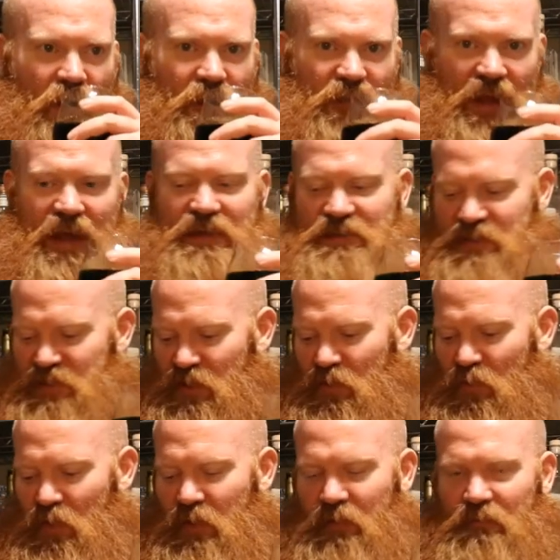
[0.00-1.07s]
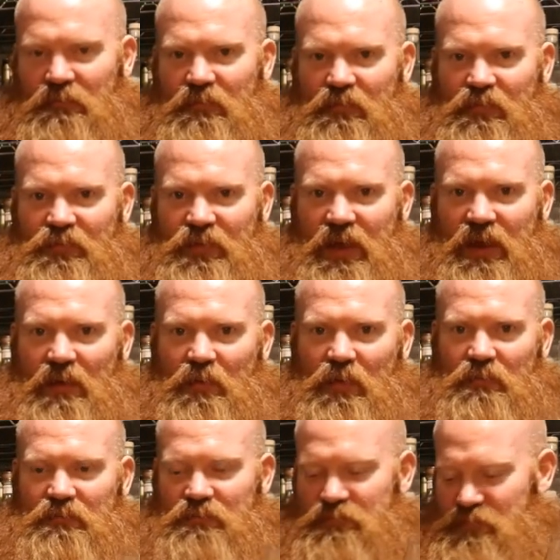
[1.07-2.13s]
Now she's gonna want to think I'm
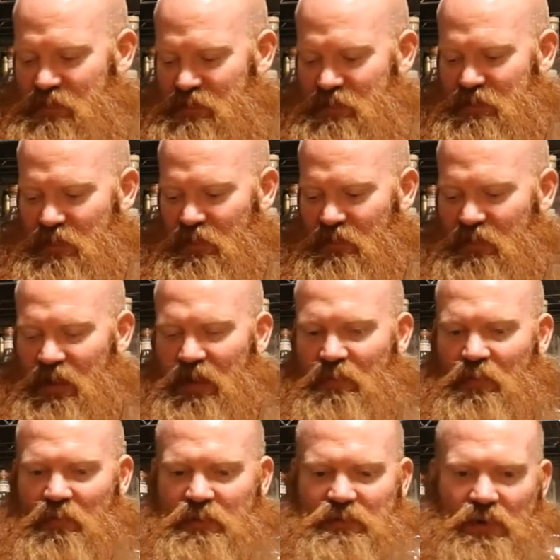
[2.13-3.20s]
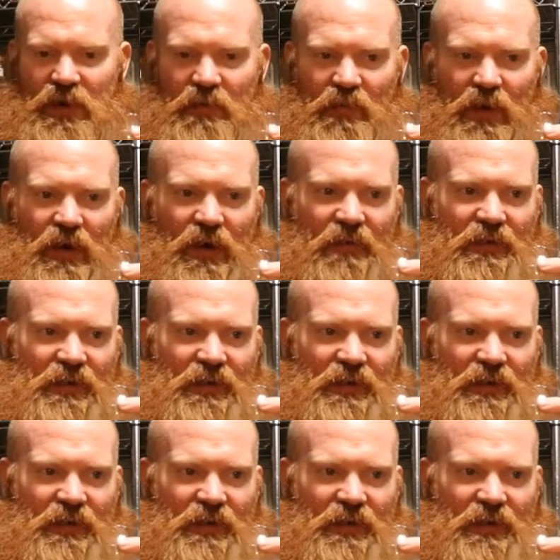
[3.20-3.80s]
gonna. She's gonna think I'm gonna be drinking beer every